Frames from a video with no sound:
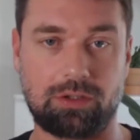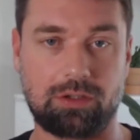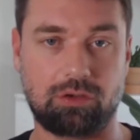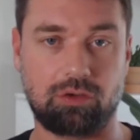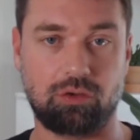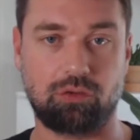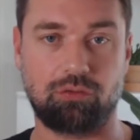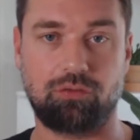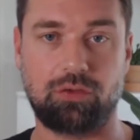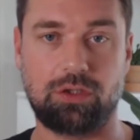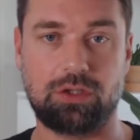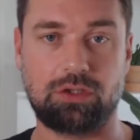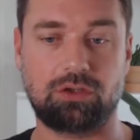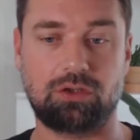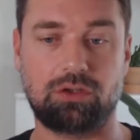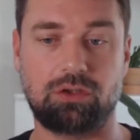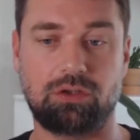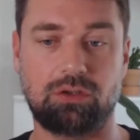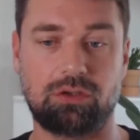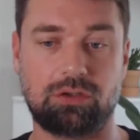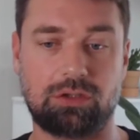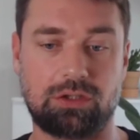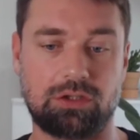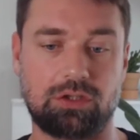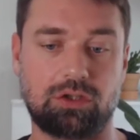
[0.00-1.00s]
new feature.
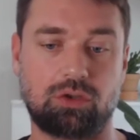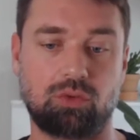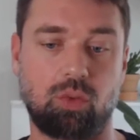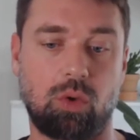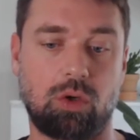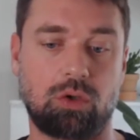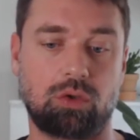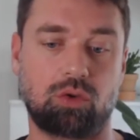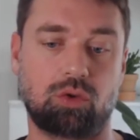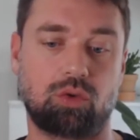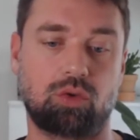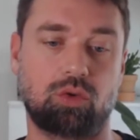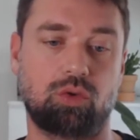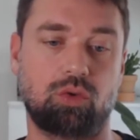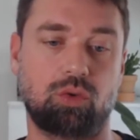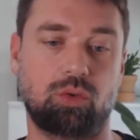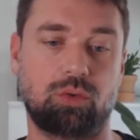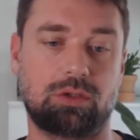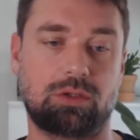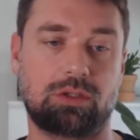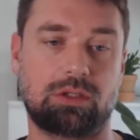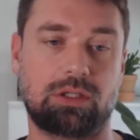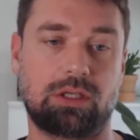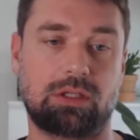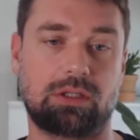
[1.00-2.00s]
This is what you could do
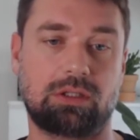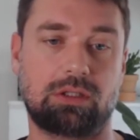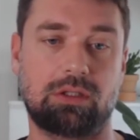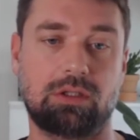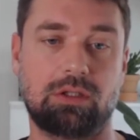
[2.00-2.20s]
instead.